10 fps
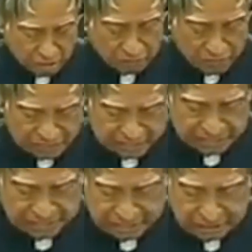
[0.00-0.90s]
Every
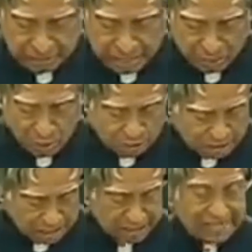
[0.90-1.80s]
citizen is my own
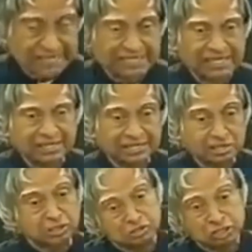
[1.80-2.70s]
kith and kin,
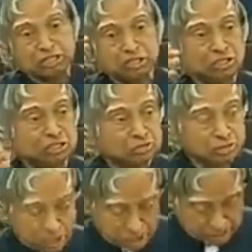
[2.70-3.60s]
he said
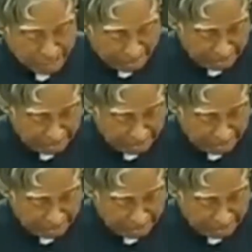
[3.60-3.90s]
3000 years back.